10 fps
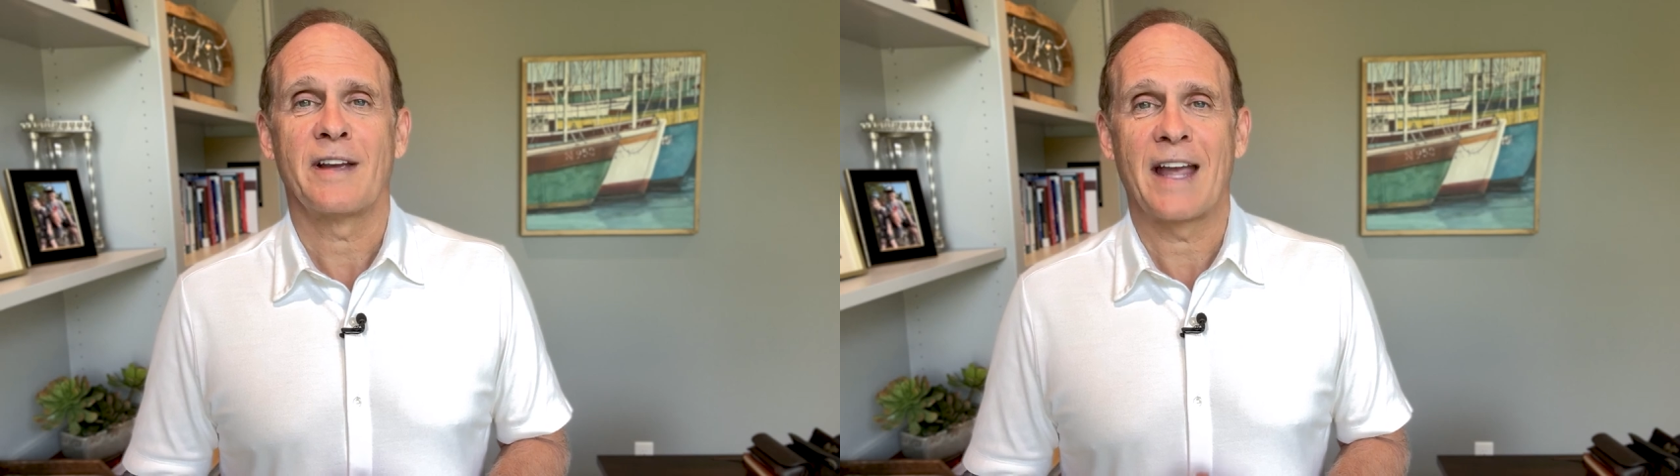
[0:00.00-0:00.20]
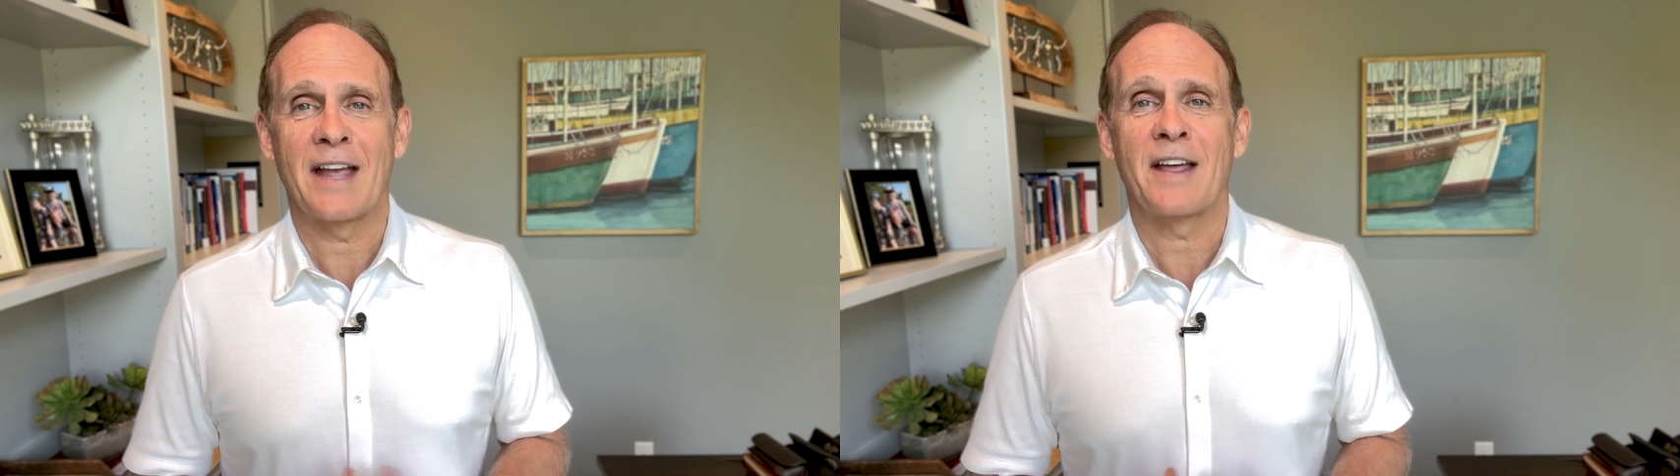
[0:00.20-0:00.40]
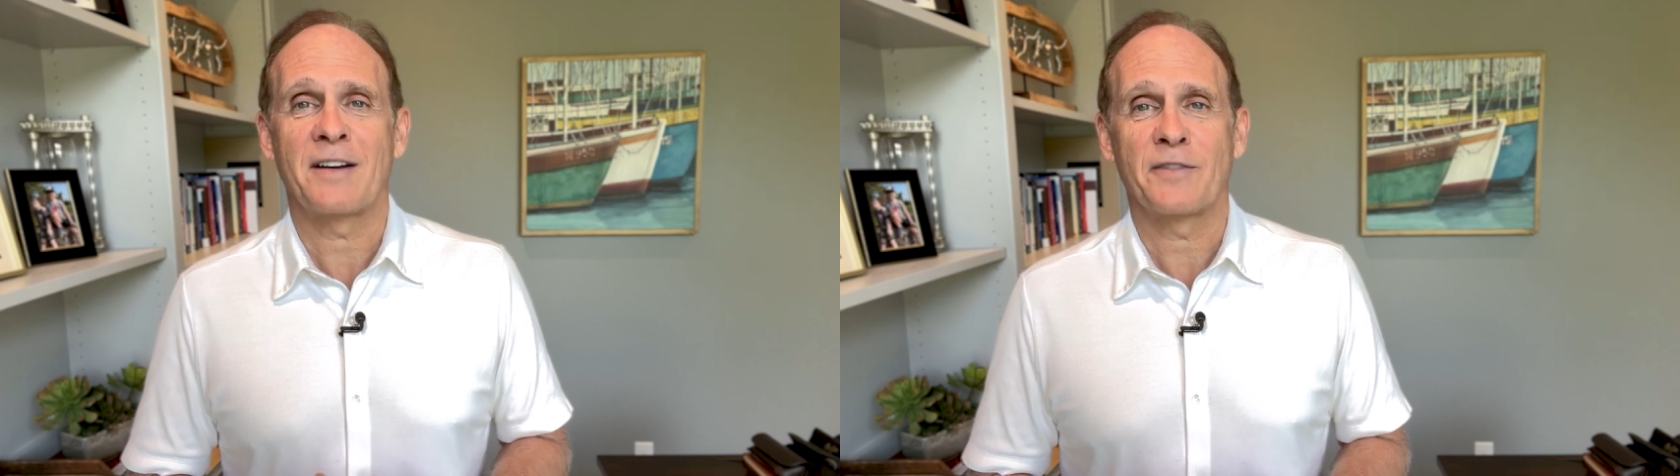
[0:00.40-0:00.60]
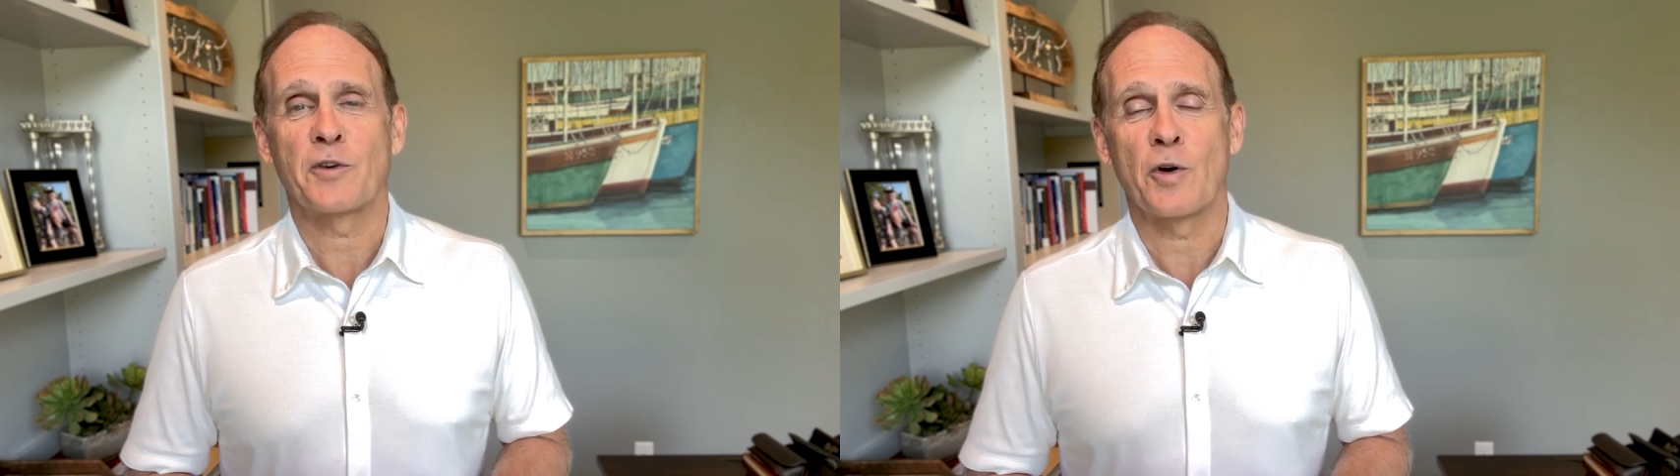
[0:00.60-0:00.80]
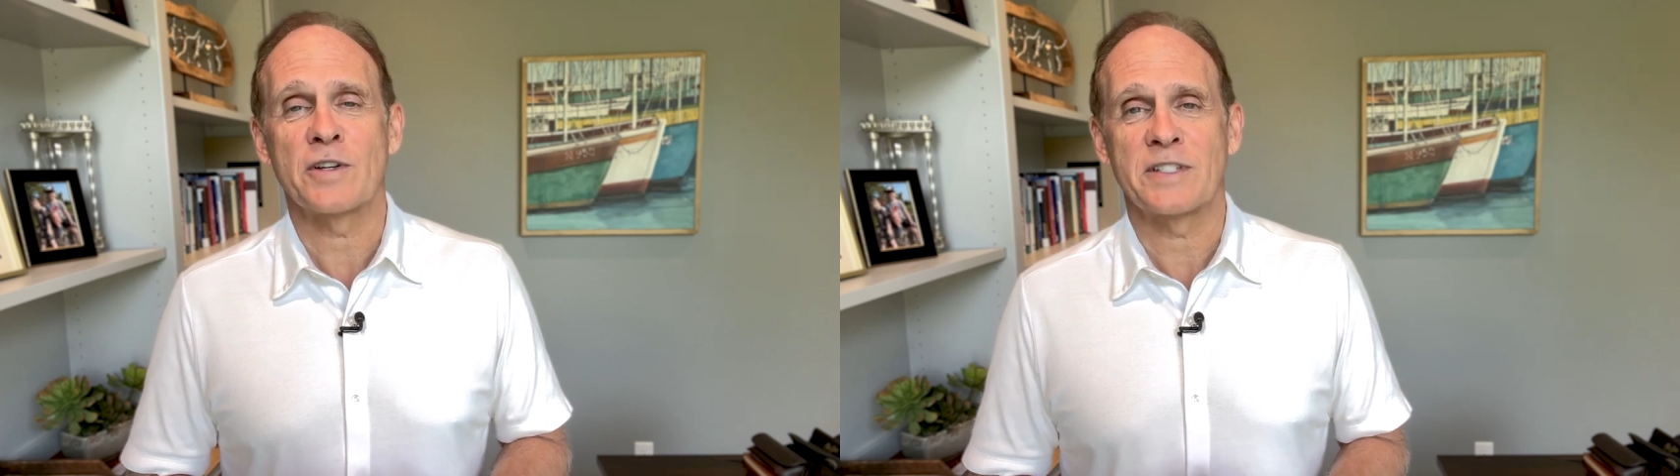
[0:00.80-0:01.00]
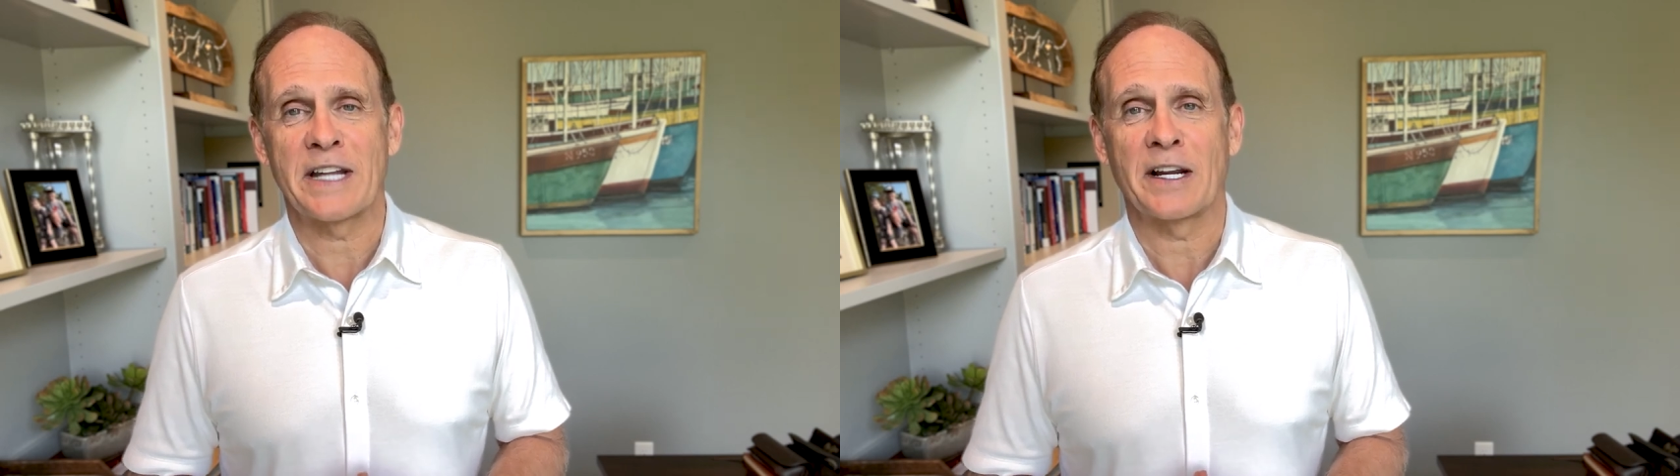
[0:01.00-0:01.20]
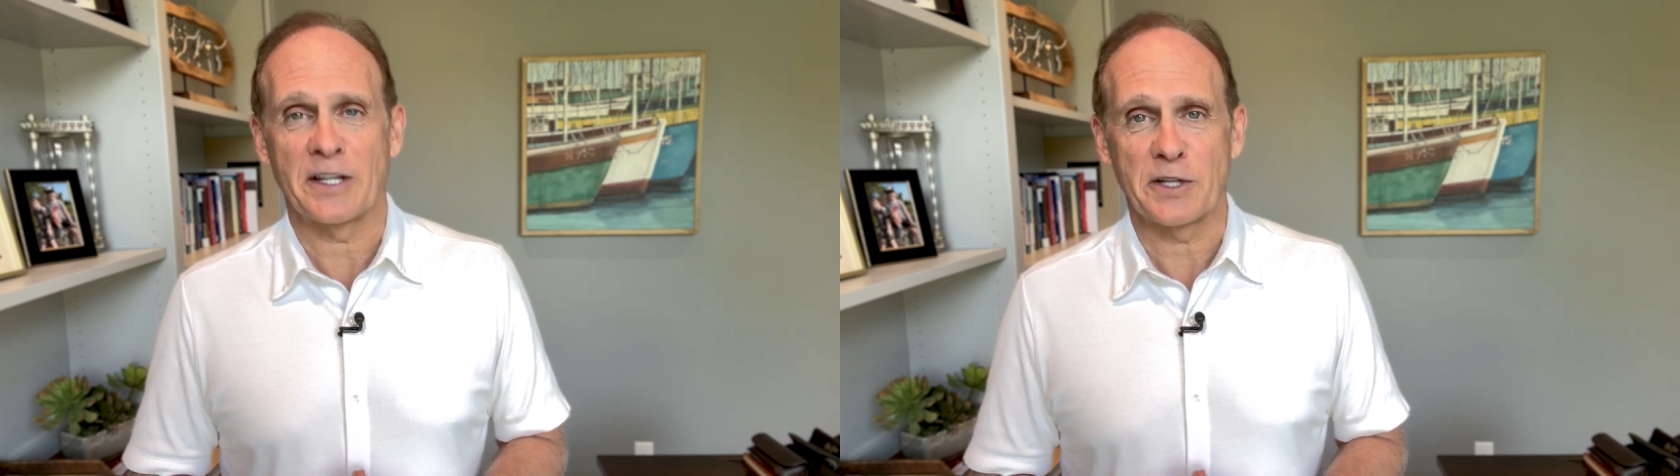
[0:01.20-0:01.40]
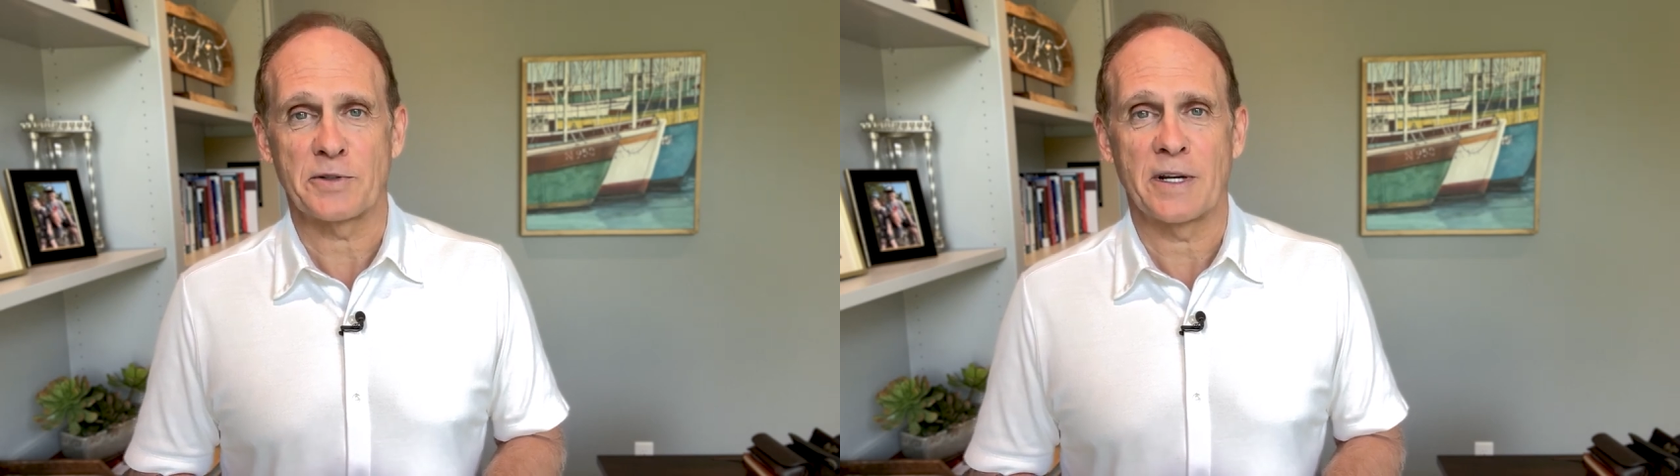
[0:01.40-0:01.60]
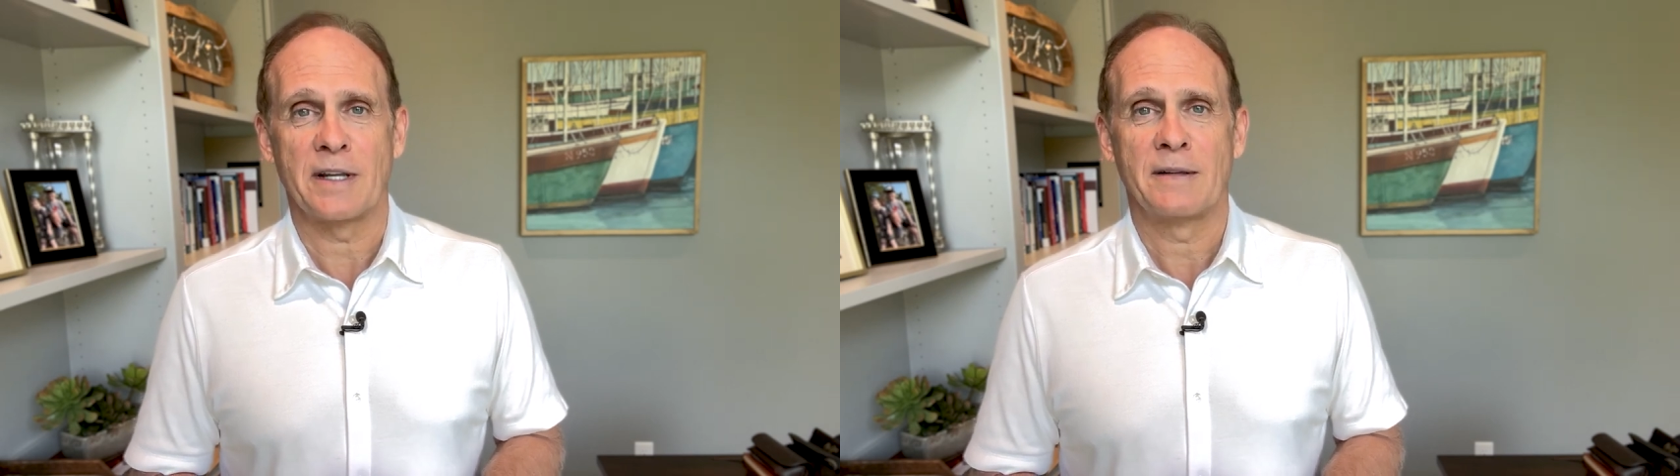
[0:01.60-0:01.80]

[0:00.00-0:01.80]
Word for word: and of course, the dental industry.